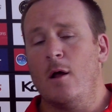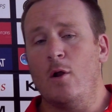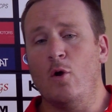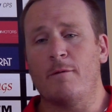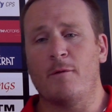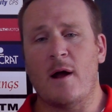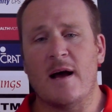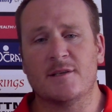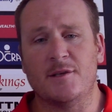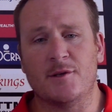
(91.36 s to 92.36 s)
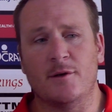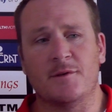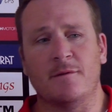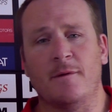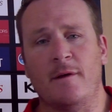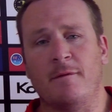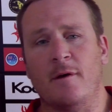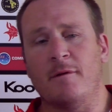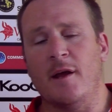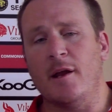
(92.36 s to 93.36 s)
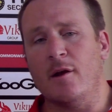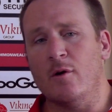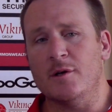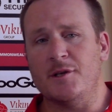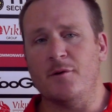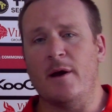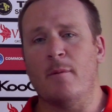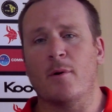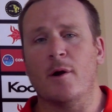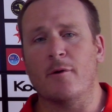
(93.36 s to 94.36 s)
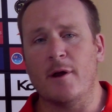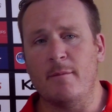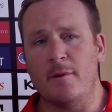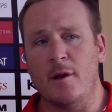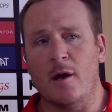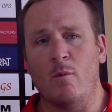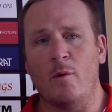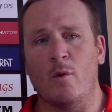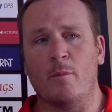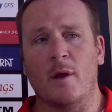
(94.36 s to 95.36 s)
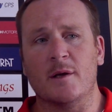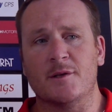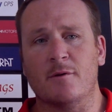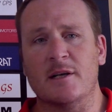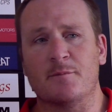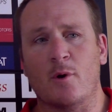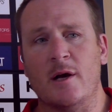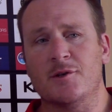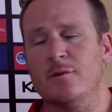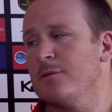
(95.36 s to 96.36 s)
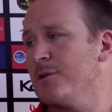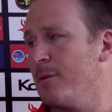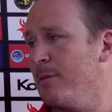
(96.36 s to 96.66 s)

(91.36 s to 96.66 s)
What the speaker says: Look, for us, in terms of getting guys into our program, we want blokes that are aspirational